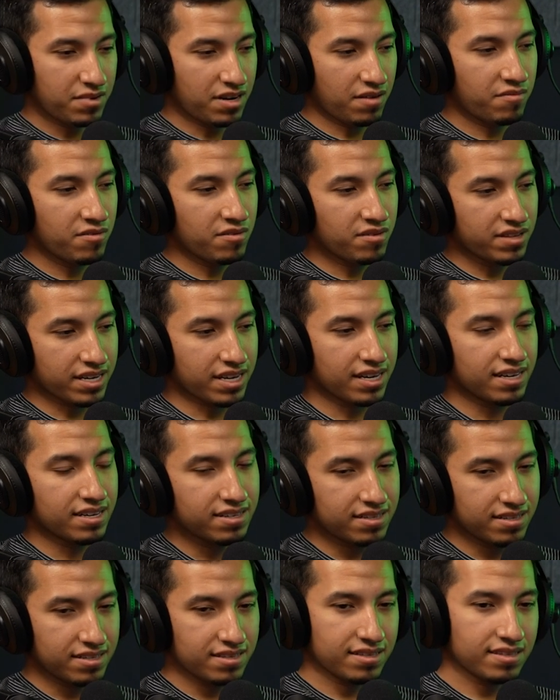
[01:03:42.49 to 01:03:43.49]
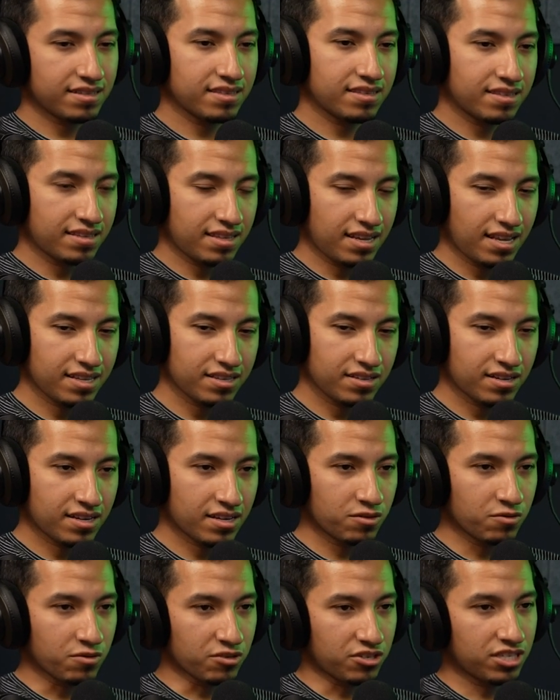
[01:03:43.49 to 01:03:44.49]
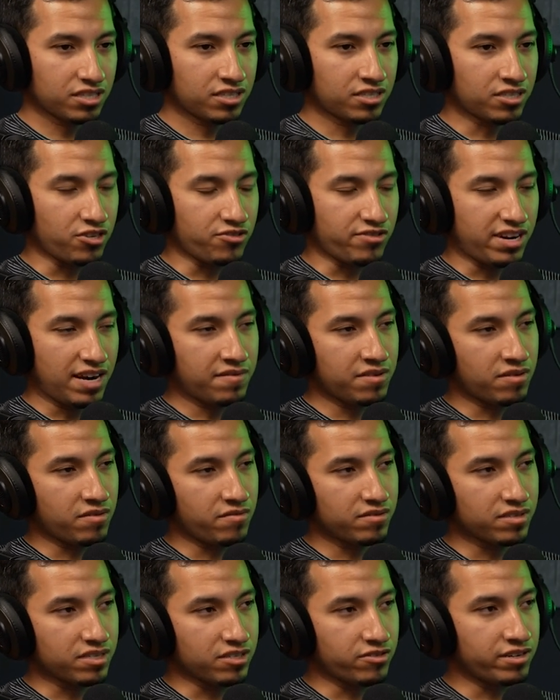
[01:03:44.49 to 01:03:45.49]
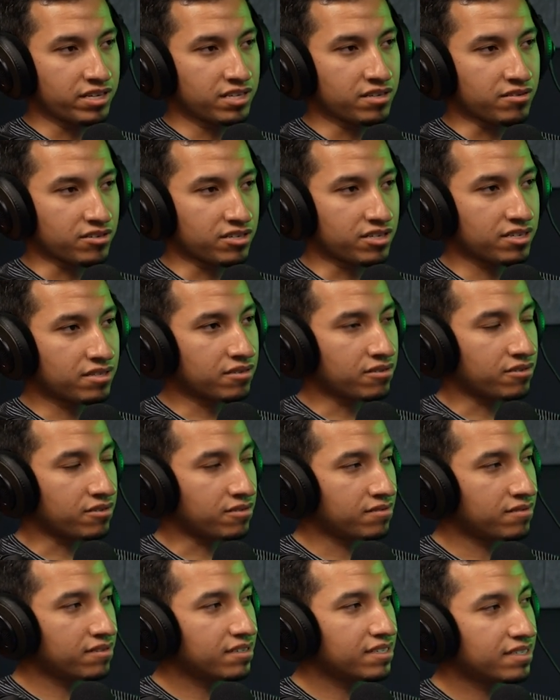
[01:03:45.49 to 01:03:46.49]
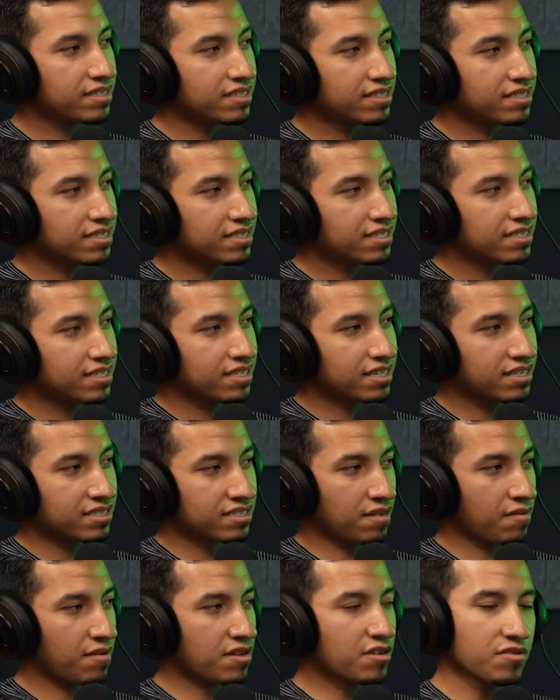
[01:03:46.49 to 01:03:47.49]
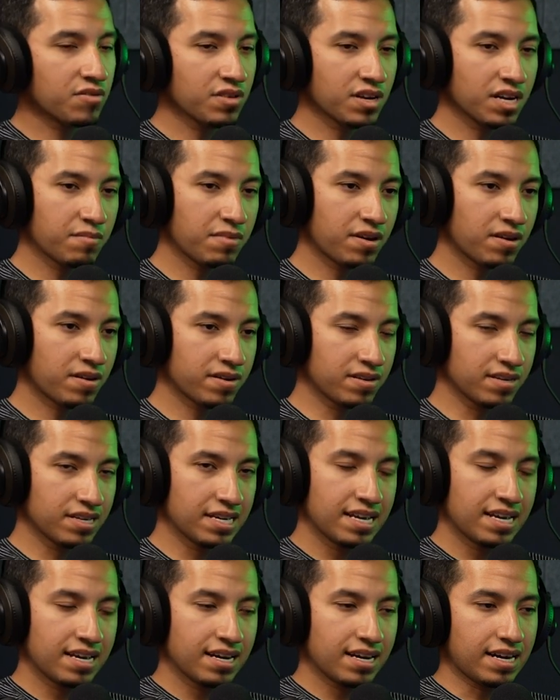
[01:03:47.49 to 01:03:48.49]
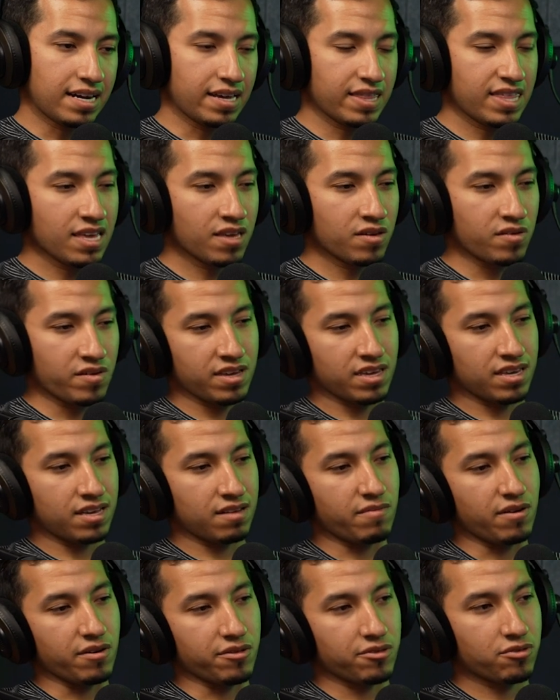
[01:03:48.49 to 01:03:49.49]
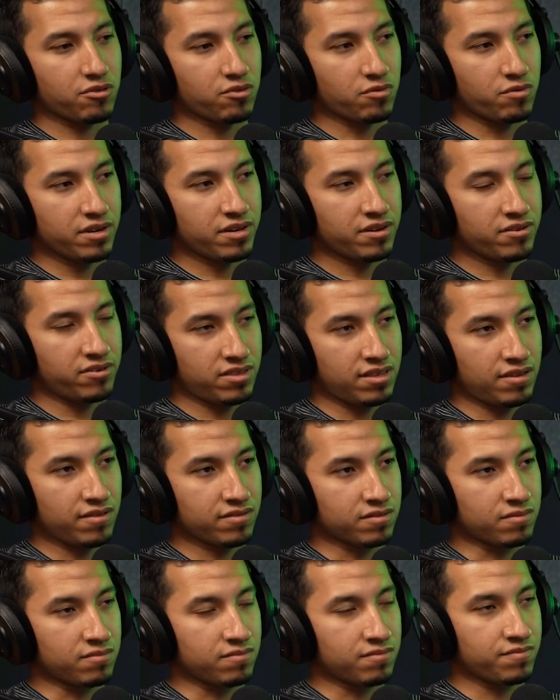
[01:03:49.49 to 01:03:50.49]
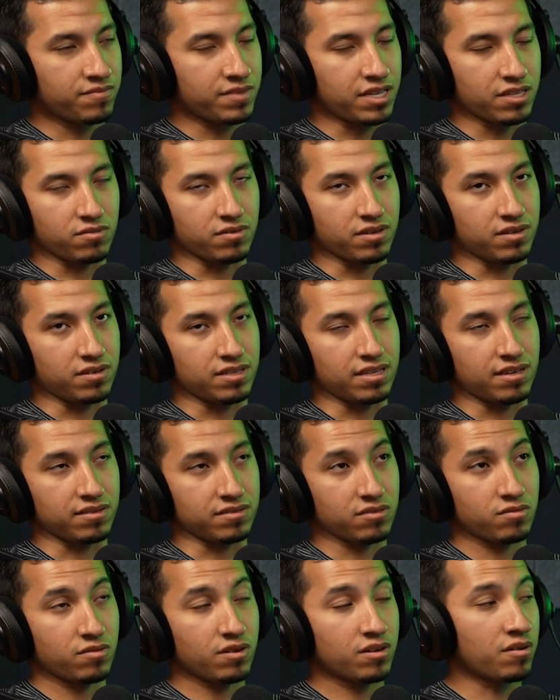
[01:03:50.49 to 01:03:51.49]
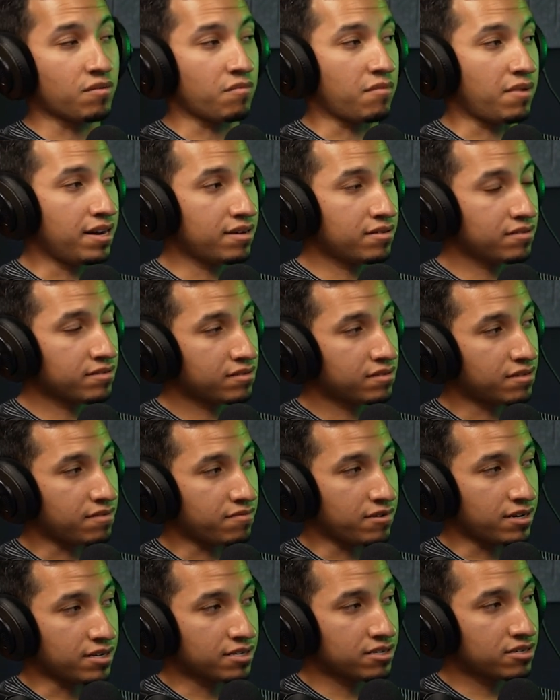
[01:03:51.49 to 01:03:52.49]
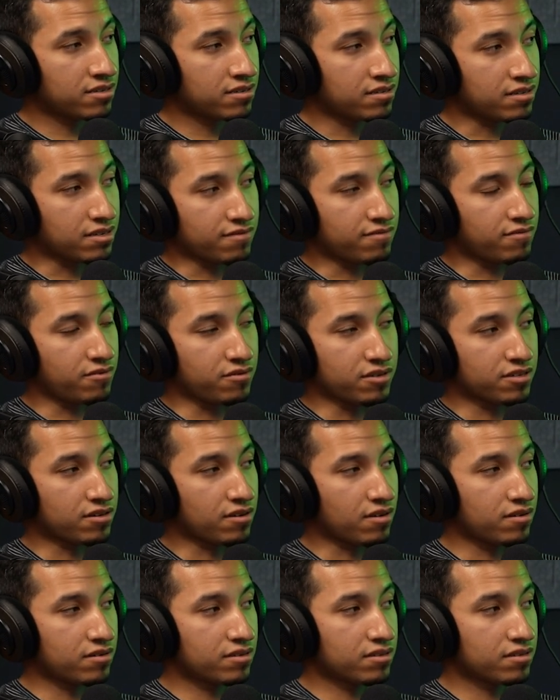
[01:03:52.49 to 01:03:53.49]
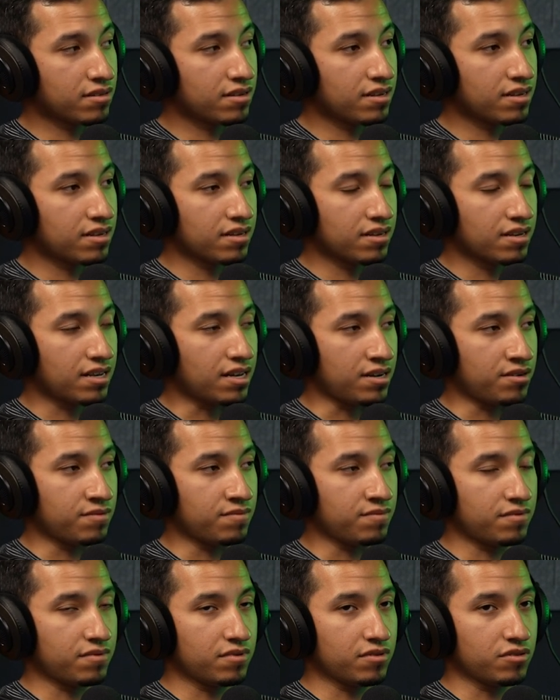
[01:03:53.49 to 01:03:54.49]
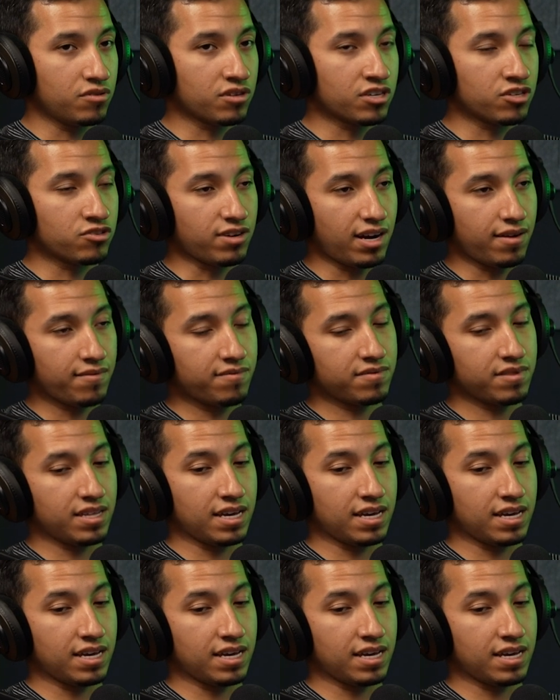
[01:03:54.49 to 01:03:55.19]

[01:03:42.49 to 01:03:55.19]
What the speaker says: But I feel like that you got to do a shit ton of driving to really drain your shit, though. Because you think about it, I think you can get about 300 miles of range, like fully charged. And you can drive that